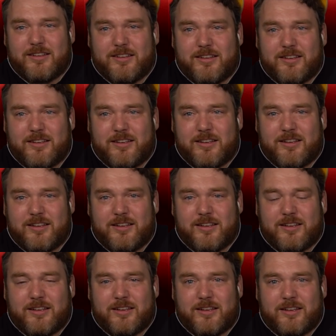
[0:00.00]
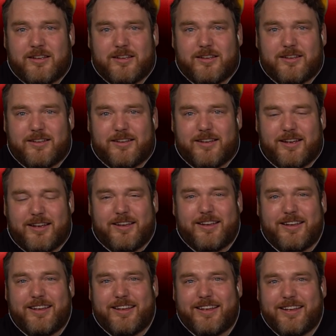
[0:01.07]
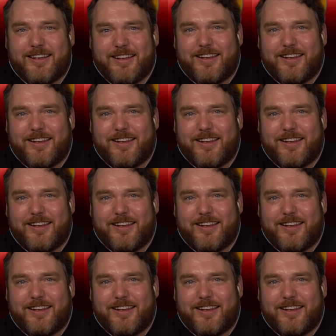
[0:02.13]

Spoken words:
The person shown says nothing.